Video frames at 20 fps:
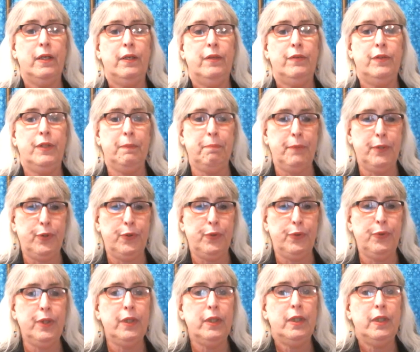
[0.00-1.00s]
The
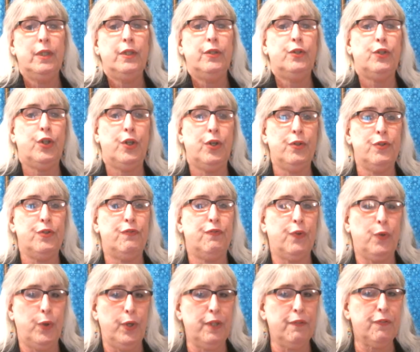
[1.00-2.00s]
moon turns
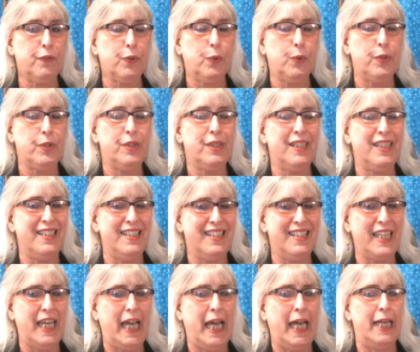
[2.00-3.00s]
void of course in
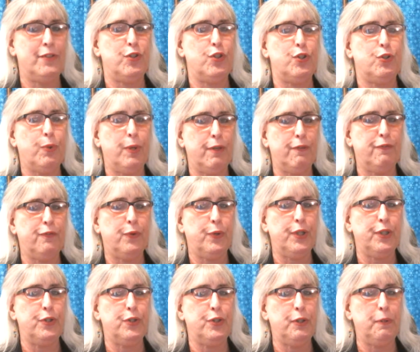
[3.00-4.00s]
Sag at
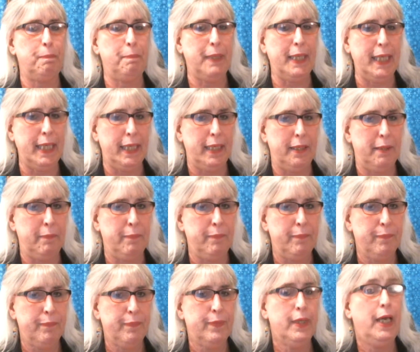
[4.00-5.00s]
12:42 p.m.
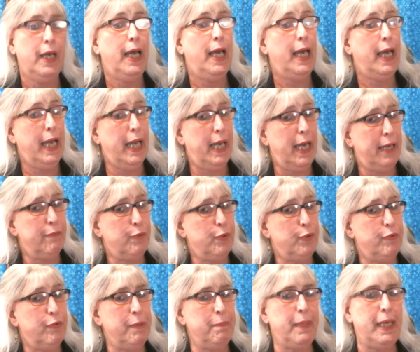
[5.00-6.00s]
and
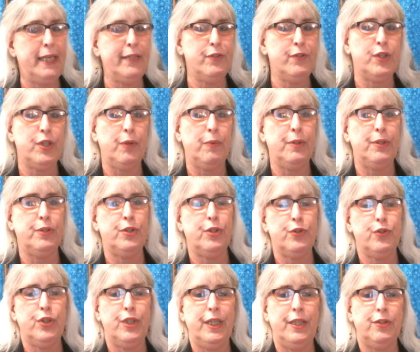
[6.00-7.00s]
will remain so
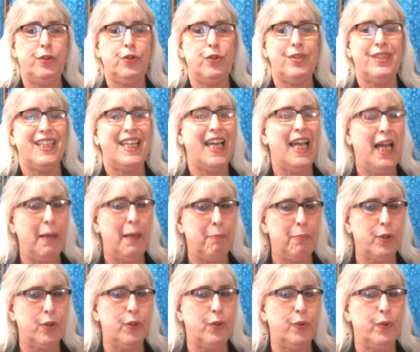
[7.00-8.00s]
until she enters
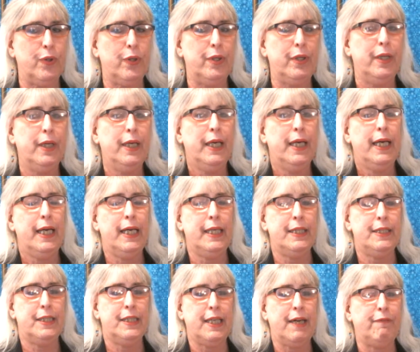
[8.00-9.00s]
Capricorn
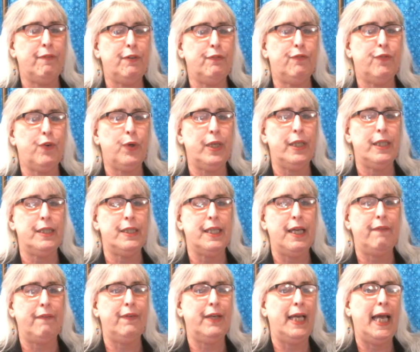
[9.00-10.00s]
at
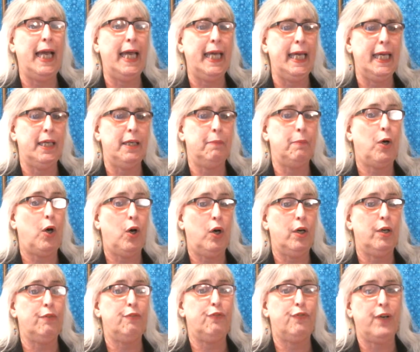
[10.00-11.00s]
7:47 a.m.
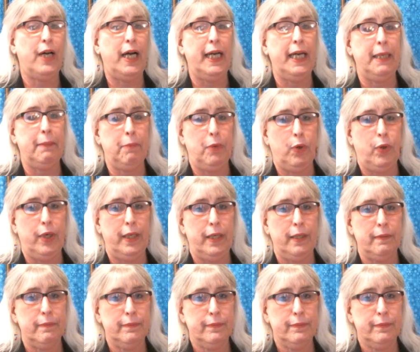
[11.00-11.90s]
on Friday morning.